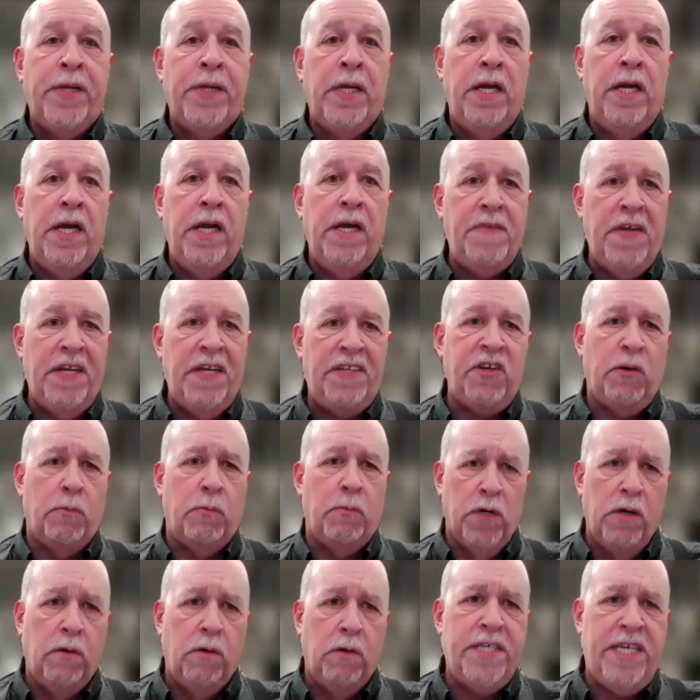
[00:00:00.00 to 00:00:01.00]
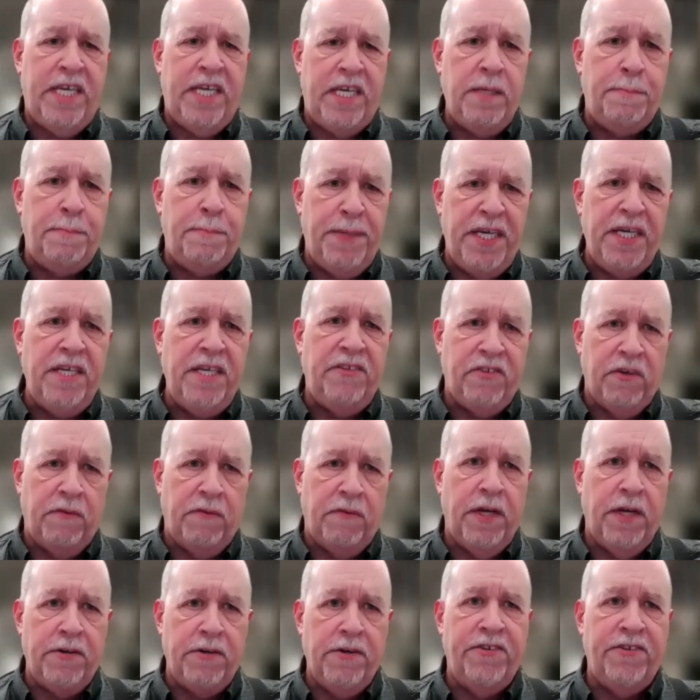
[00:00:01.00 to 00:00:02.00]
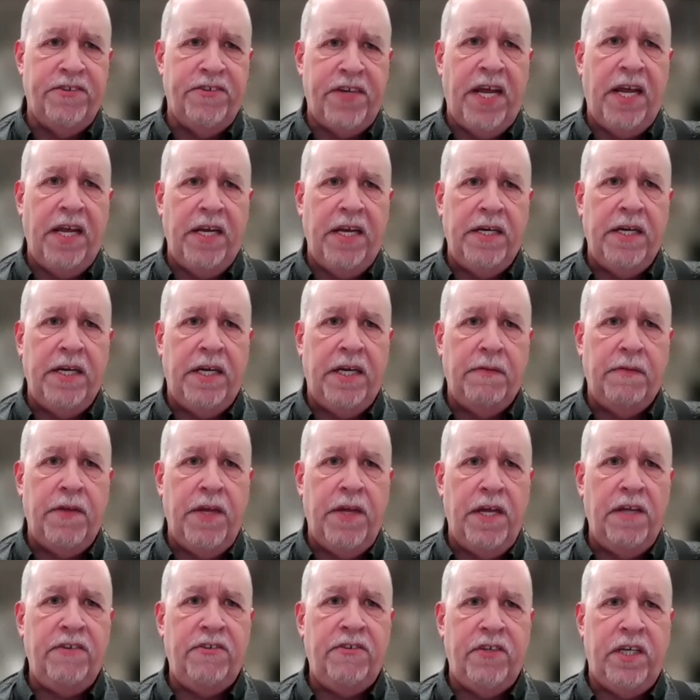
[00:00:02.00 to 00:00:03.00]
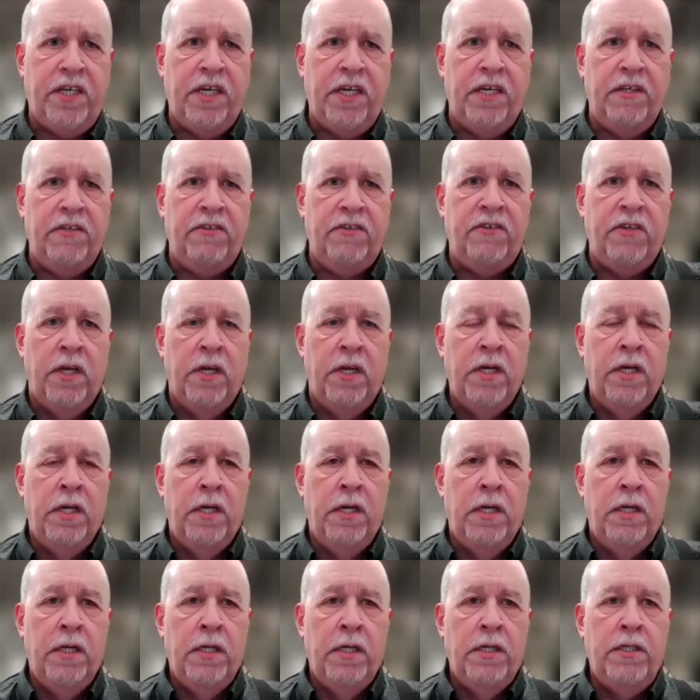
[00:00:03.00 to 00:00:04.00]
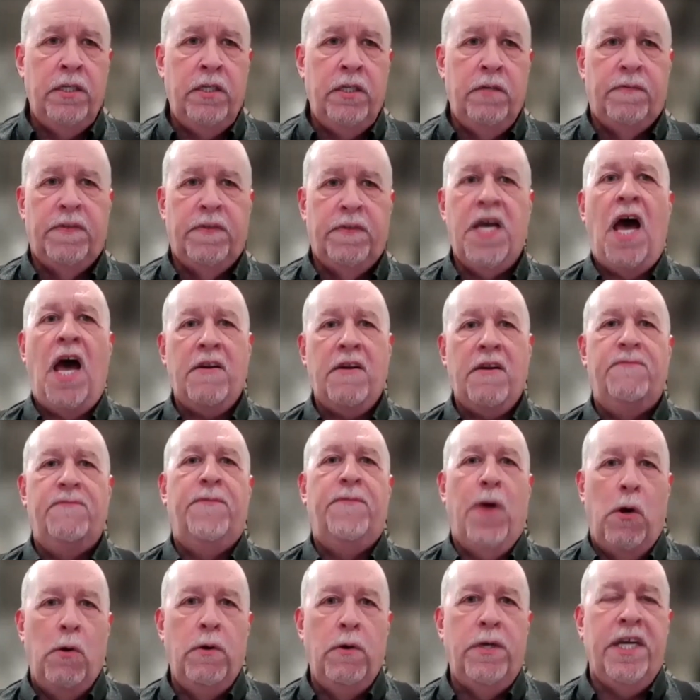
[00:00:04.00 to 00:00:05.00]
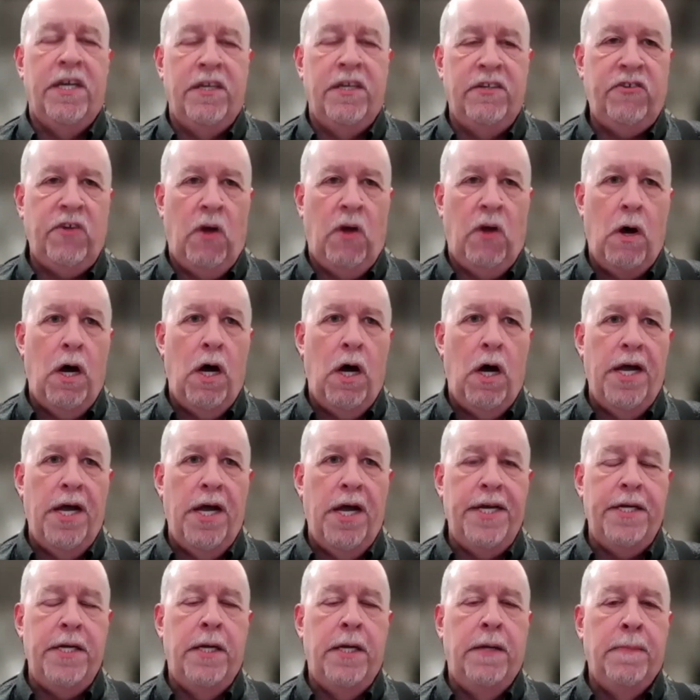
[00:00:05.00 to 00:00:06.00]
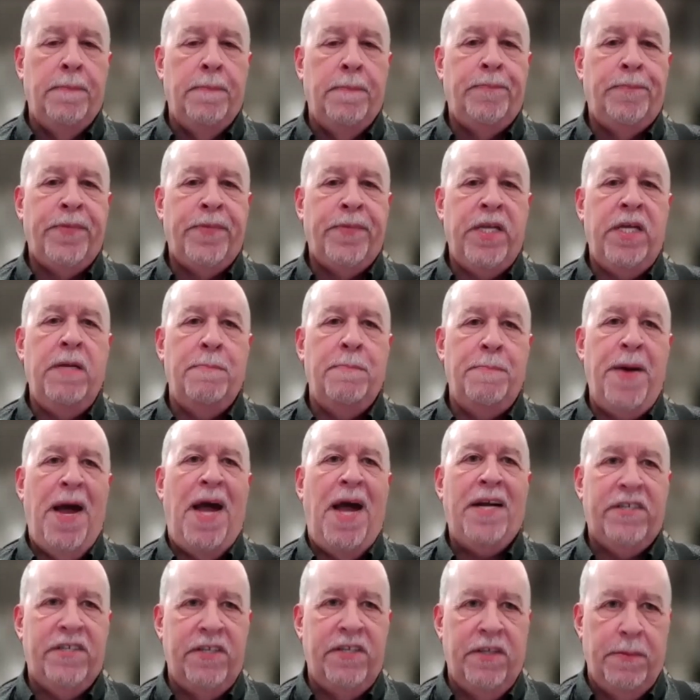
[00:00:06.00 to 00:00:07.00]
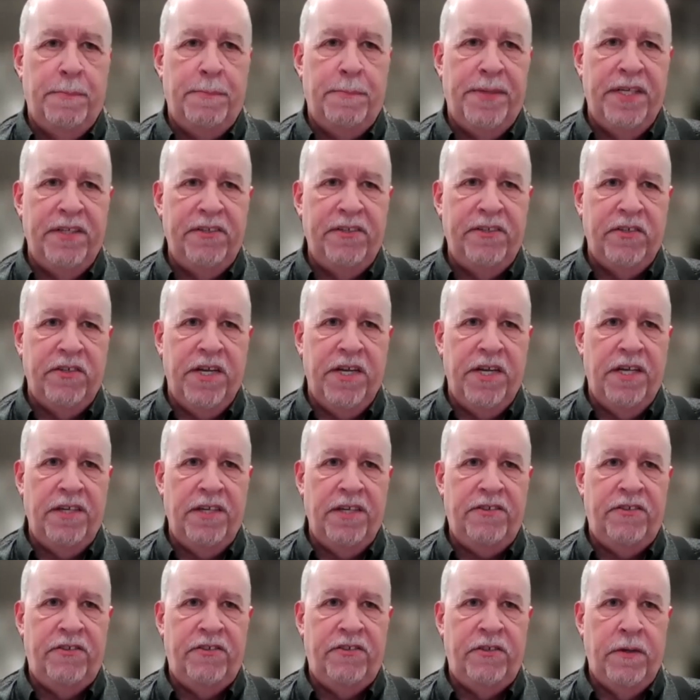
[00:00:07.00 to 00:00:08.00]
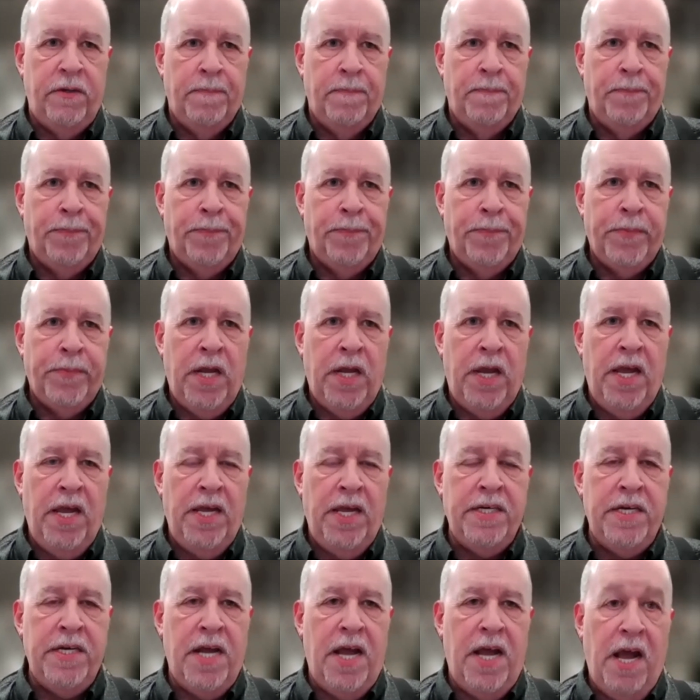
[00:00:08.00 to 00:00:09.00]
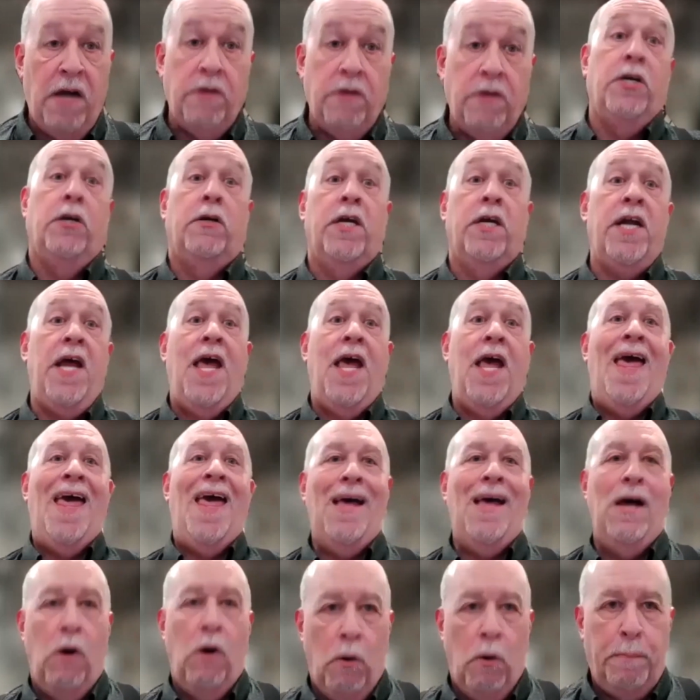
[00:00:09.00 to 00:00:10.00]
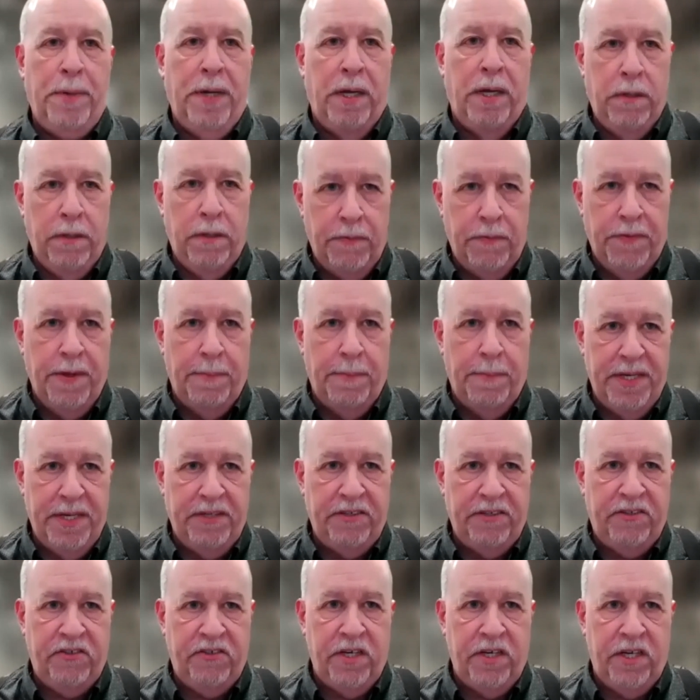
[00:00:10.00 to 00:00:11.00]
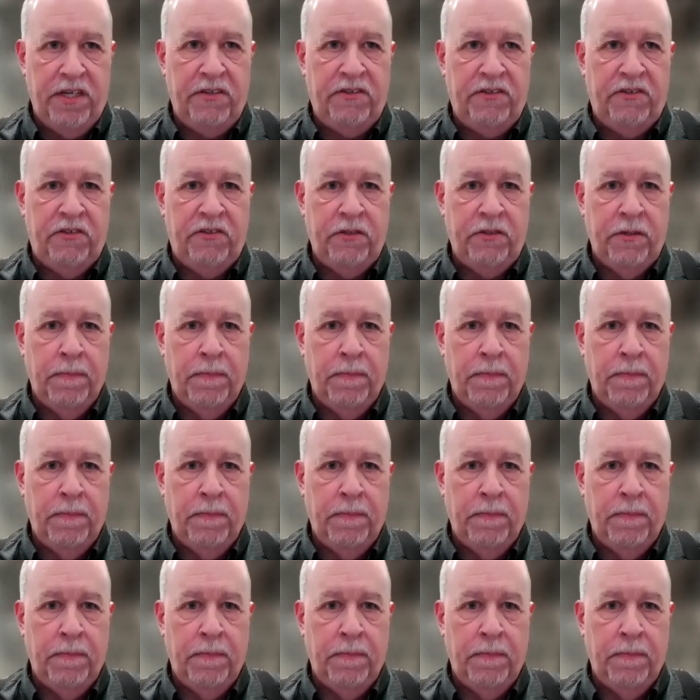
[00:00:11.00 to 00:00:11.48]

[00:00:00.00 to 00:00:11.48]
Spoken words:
And that's a real key piece of understanding this is you've got to focus on impact to the business and how you're going to help the business.